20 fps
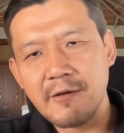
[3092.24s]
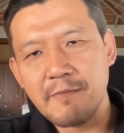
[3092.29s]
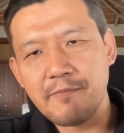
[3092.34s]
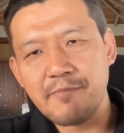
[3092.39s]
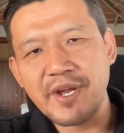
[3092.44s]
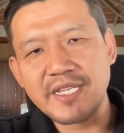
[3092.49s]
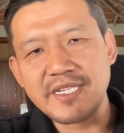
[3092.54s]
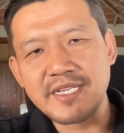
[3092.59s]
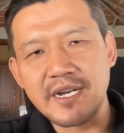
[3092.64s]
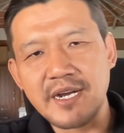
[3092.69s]

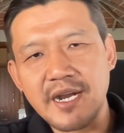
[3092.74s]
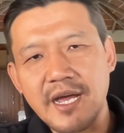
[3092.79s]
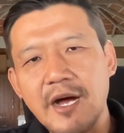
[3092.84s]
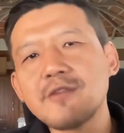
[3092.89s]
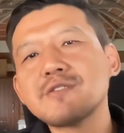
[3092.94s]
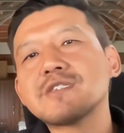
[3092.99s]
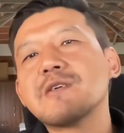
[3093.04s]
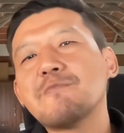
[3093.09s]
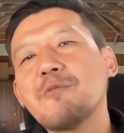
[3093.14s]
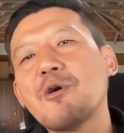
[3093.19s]
president,
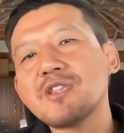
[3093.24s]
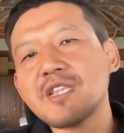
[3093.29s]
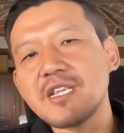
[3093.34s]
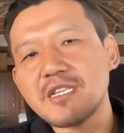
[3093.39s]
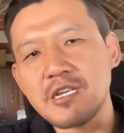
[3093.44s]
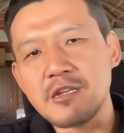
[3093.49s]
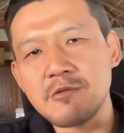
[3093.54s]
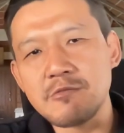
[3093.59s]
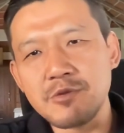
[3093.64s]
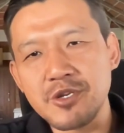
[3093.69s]
I'll support
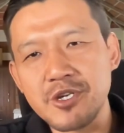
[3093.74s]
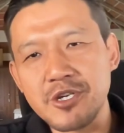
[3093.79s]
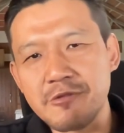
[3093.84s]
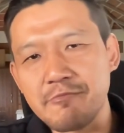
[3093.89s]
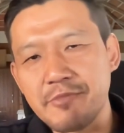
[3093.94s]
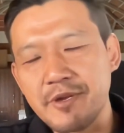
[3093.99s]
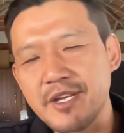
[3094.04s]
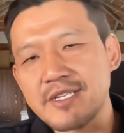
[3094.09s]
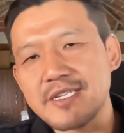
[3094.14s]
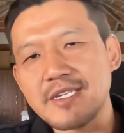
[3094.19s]
this administration
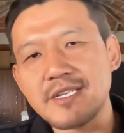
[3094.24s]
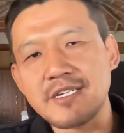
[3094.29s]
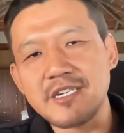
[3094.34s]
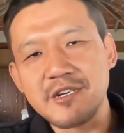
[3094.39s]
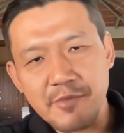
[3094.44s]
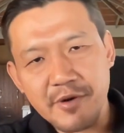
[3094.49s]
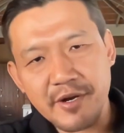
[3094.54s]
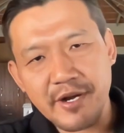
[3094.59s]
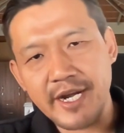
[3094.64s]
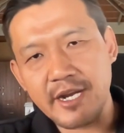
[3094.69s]
because it's a
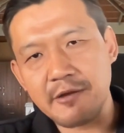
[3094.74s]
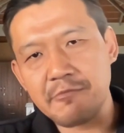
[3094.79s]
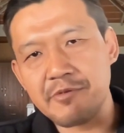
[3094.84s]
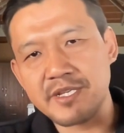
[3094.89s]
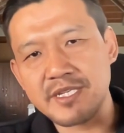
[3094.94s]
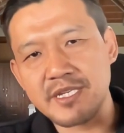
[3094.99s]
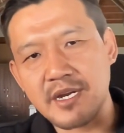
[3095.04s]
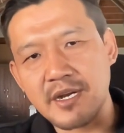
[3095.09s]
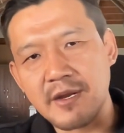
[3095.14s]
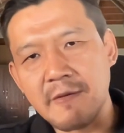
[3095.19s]
Democratic
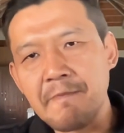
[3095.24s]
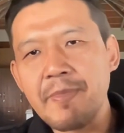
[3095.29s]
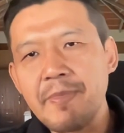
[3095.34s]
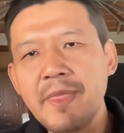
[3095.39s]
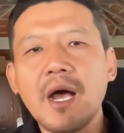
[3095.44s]
president.